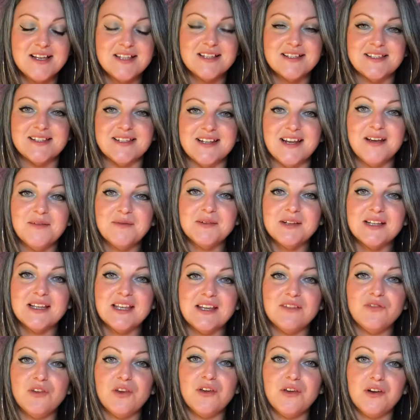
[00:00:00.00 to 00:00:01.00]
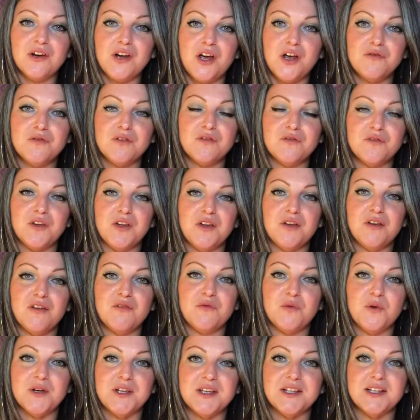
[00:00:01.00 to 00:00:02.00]
Today I'm going to give you an overview of
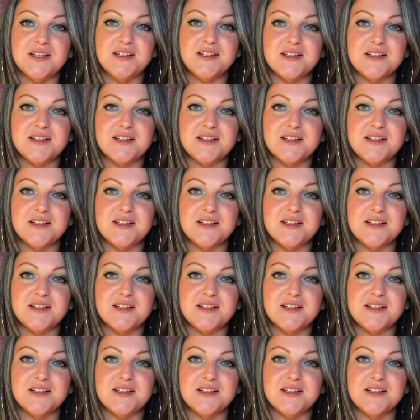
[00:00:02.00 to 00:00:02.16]
what you can